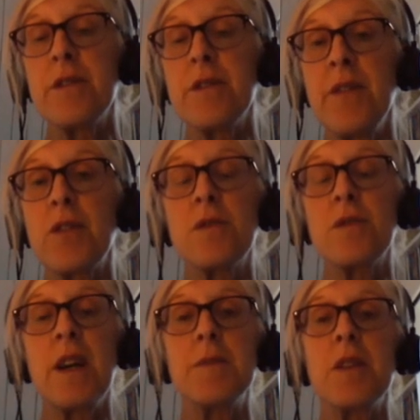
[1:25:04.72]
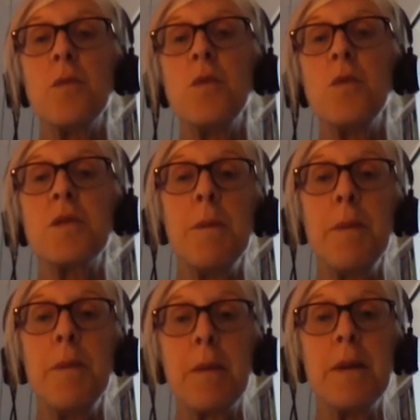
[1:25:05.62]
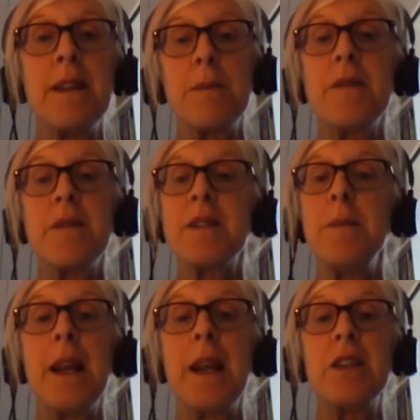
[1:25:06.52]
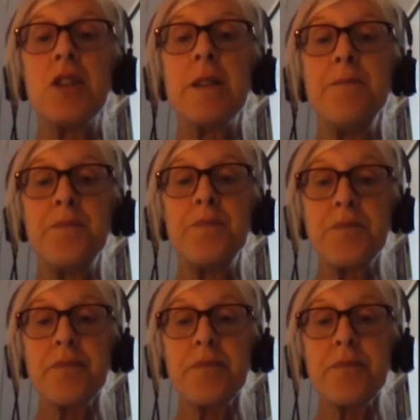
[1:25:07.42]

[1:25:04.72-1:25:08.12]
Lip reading: difficult times on the wards when people need a bit of stimulation.